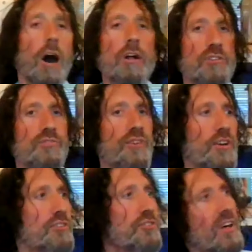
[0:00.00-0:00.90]
all this
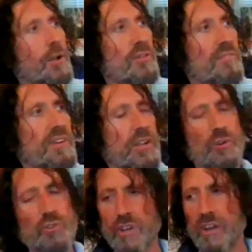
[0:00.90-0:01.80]
fun stuff. I know the
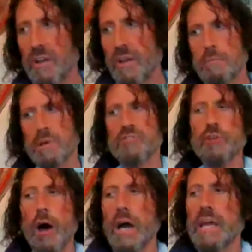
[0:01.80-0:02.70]
videos are there, and everybody's
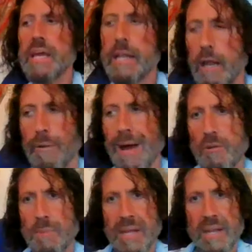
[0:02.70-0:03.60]
talking
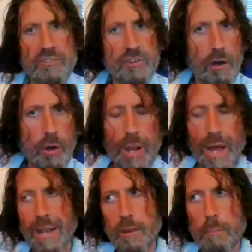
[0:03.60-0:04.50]
around me, and it's all going
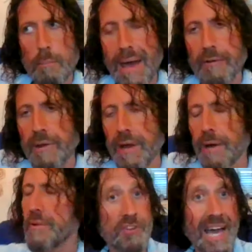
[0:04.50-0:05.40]
on in the background.
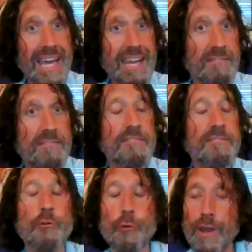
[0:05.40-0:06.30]
See, I had a
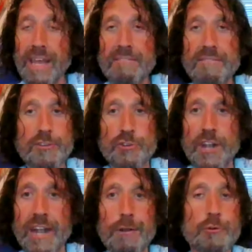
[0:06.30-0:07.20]
great
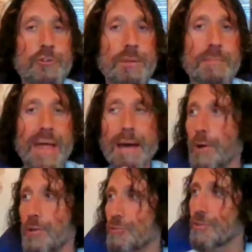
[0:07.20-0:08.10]
vision, and I don't dream that
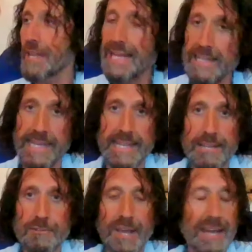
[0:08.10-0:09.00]
much lately. And
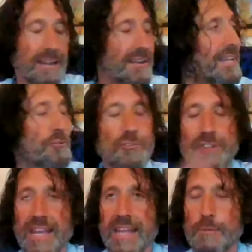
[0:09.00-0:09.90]
that's kind of
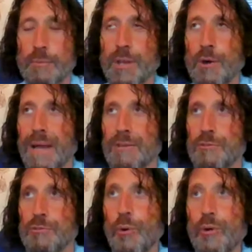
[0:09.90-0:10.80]
interesting, and we know my
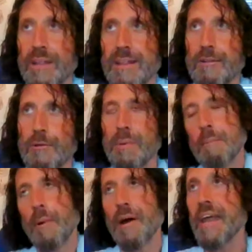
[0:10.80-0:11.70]
story a little
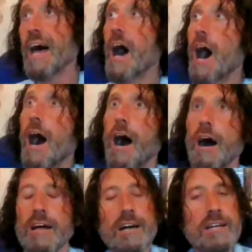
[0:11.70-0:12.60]
bit. But
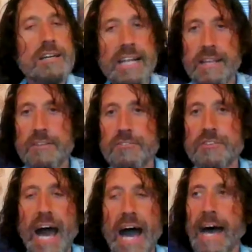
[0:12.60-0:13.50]
and this
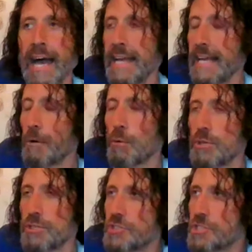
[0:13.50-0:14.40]
guy, it
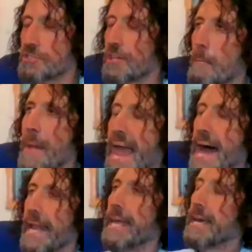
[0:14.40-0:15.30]
was just a
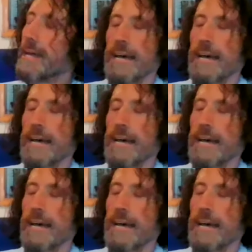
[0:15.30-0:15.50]
man,